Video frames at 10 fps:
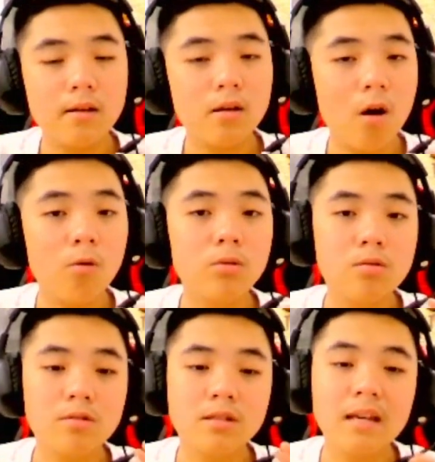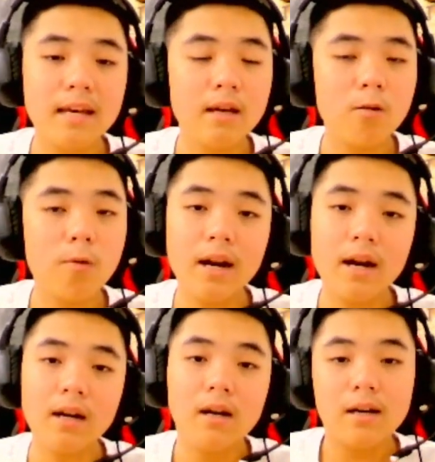go to seeing
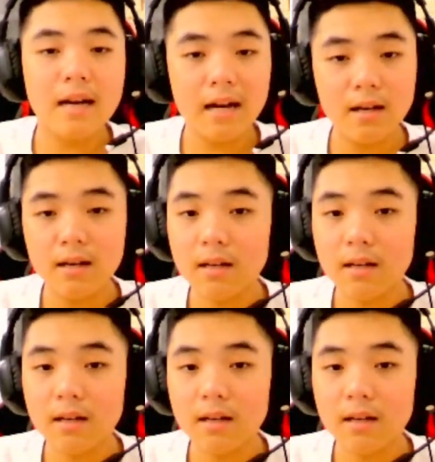whether that